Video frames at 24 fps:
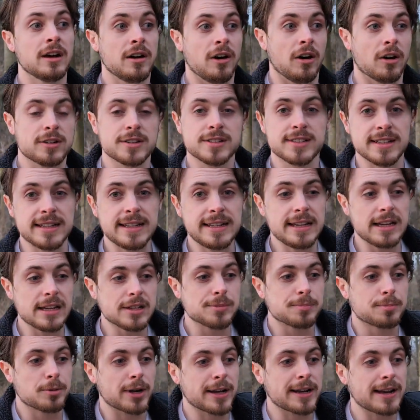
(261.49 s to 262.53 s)
Honestly,
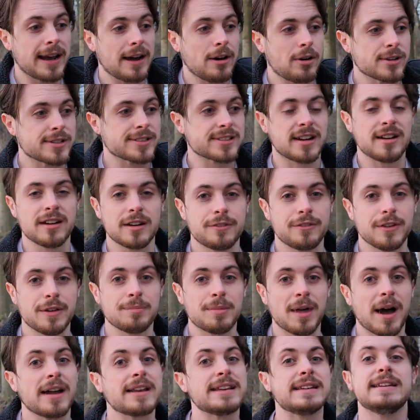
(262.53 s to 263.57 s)
it's bringing out a side of him
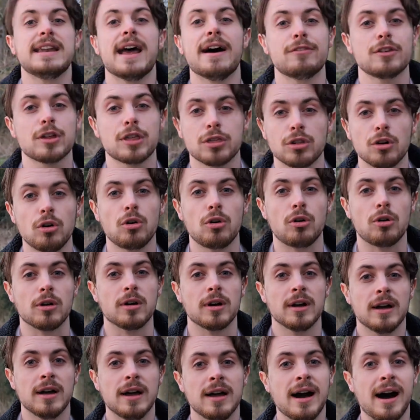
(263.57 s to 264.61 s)
that I never thought
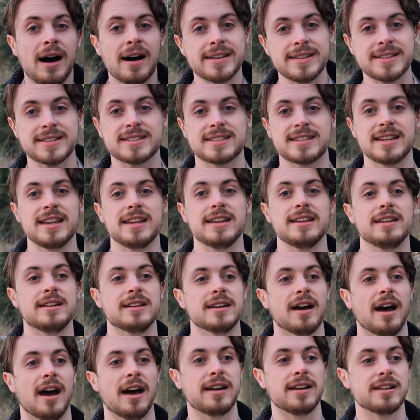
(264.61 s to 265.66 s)
I'd see,
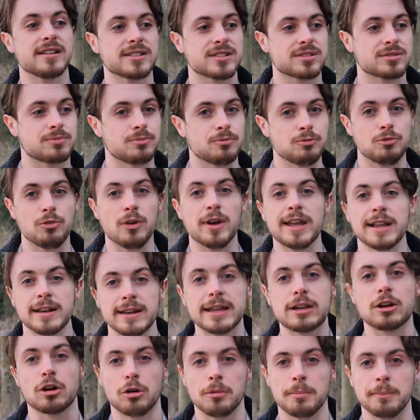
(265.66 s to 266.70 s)
and it's
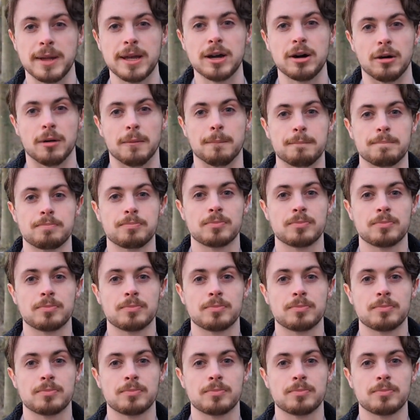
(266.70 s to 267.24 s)
really cut me up.